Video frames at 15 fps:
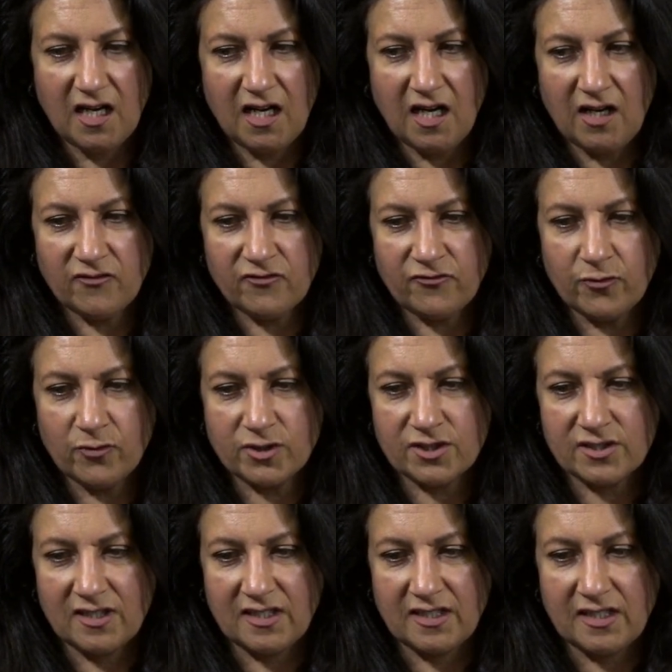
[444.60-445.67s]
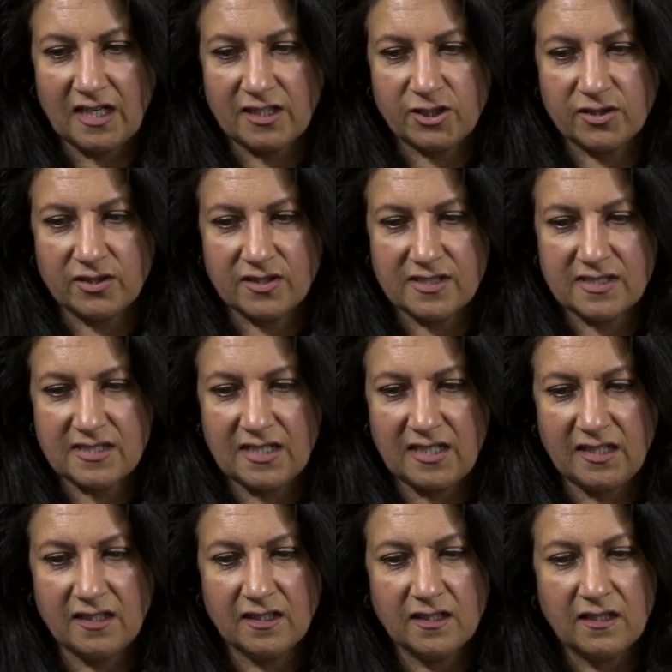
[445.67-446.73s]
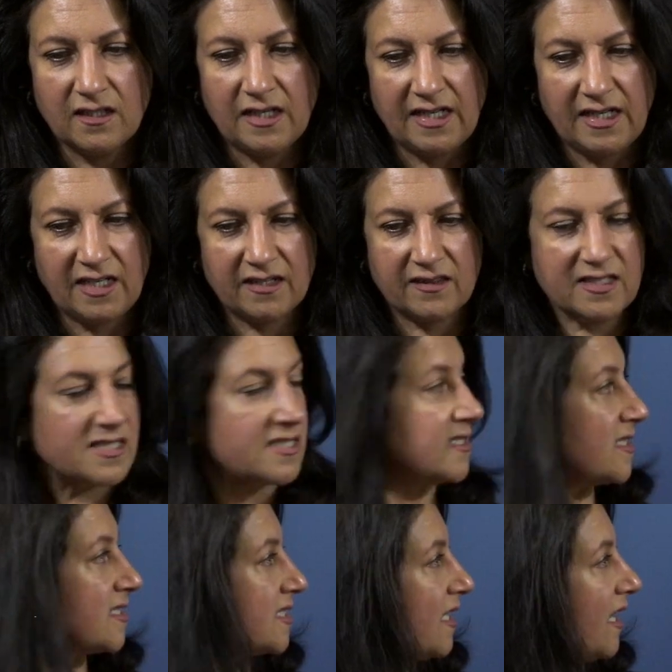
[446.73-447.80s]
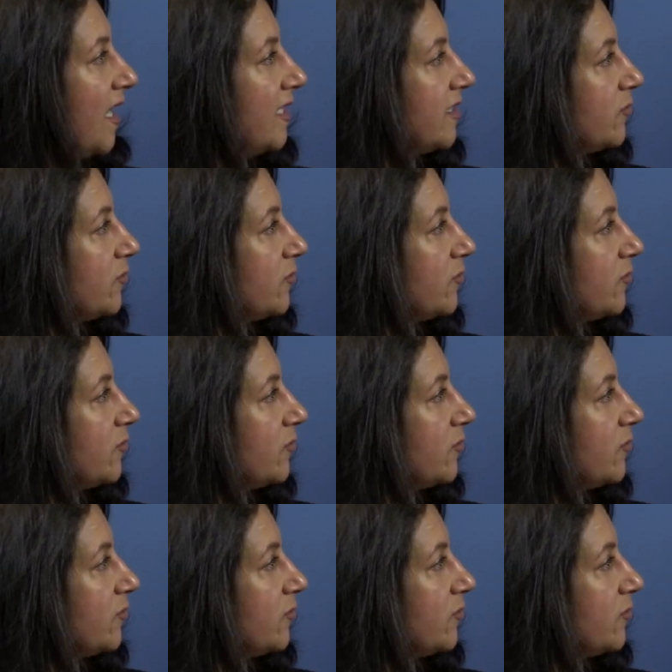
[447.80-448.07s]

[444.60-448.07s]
Unfortunately, as you can see here, this is a slide